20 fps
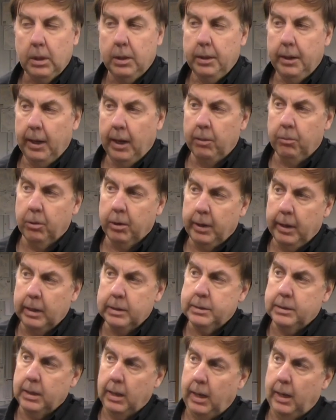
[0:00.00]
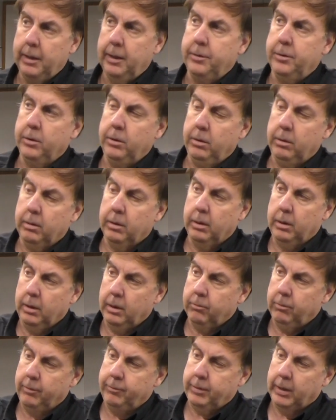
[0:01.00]
Now we're outside at the unit
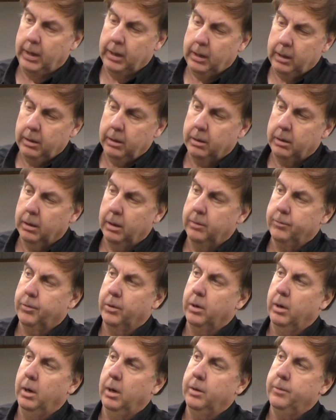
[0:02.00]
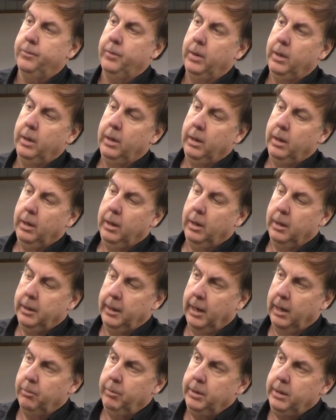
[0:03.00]
and we've taken the cover off and
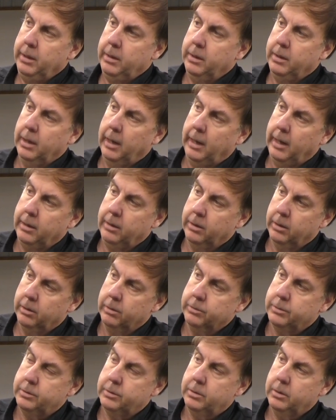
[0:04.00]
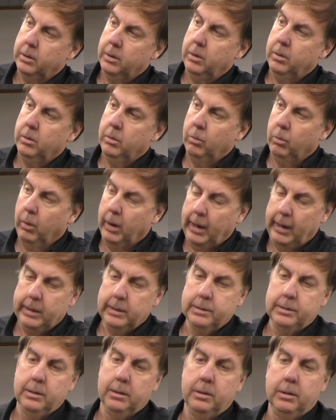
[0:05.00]
now we need to diagnose why
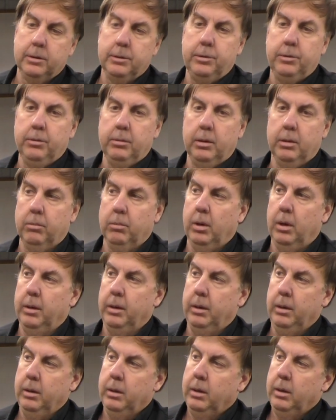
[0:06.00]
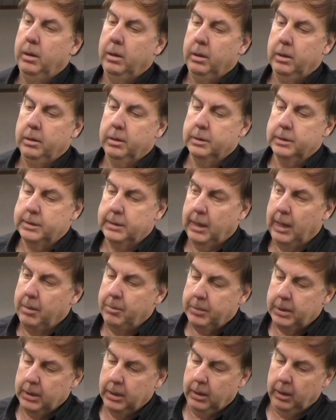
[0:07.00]
isn't this unit running. The
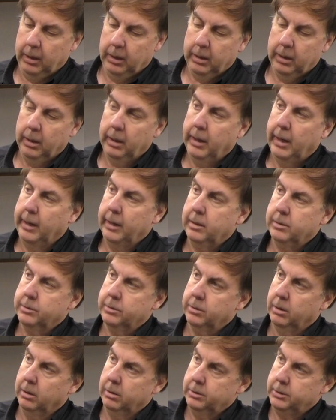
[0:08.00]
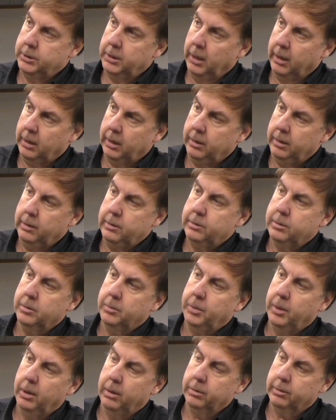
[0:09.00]
same thing. I can start checking these
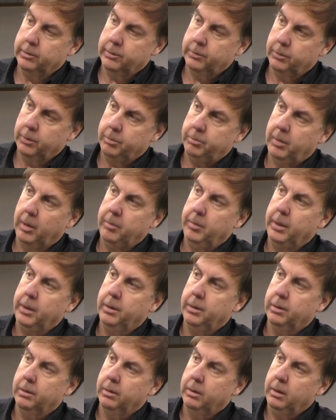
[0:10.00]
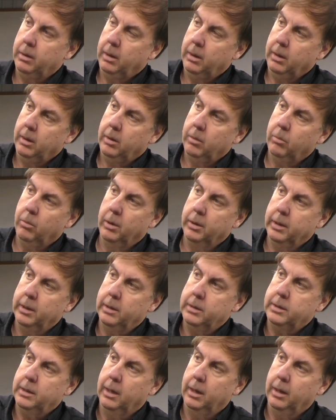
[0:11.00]
components with my meter one at a
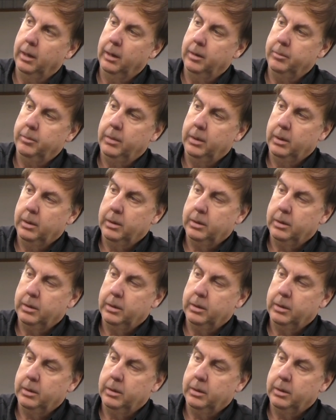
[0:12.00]
time